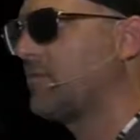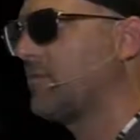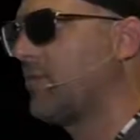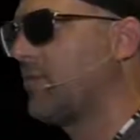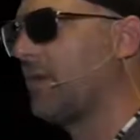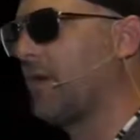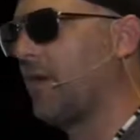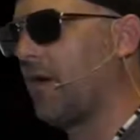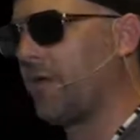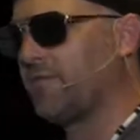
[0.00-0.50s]
Where
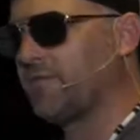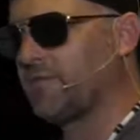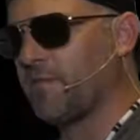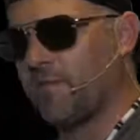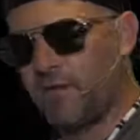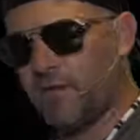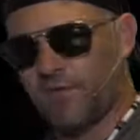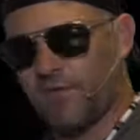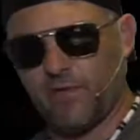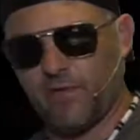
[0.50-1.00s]
we have something
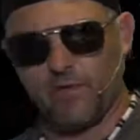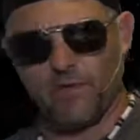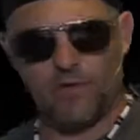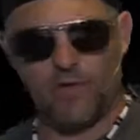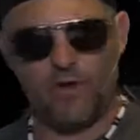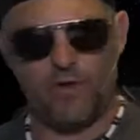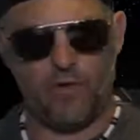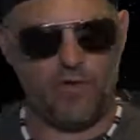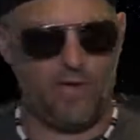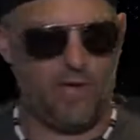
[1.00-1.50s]
different.
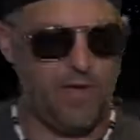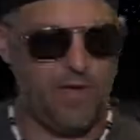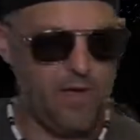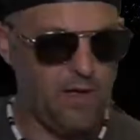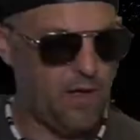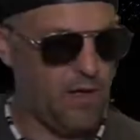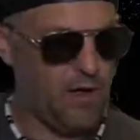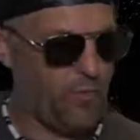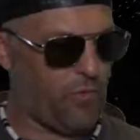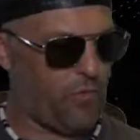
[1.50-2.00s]
Oh yeah.
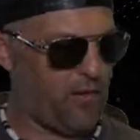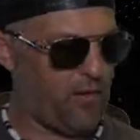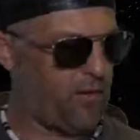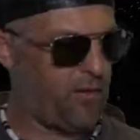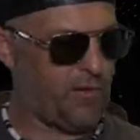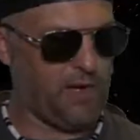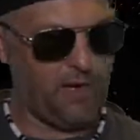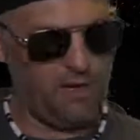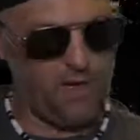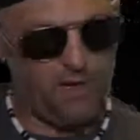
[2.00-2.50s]
Oh, here
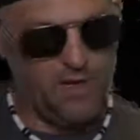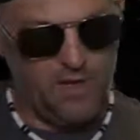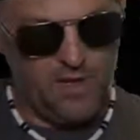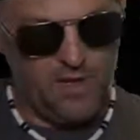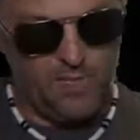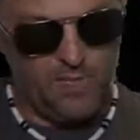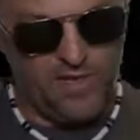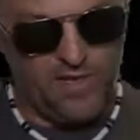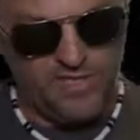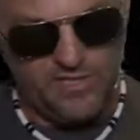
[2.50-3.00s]
we go.
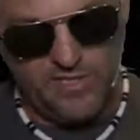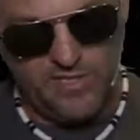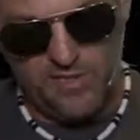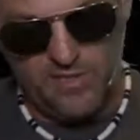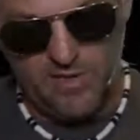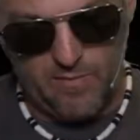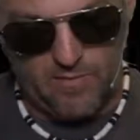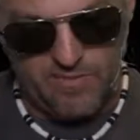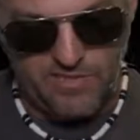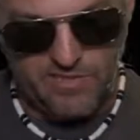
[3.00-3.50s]
PG
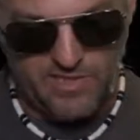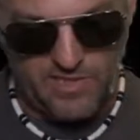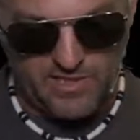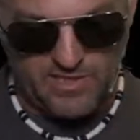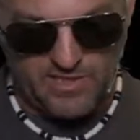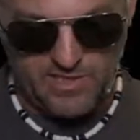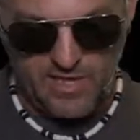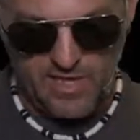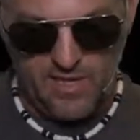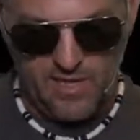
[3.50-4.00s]
number
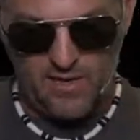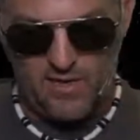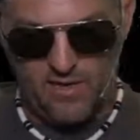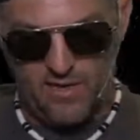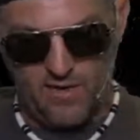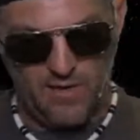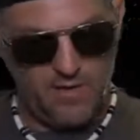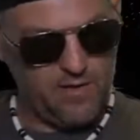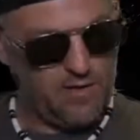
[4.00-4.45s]
16.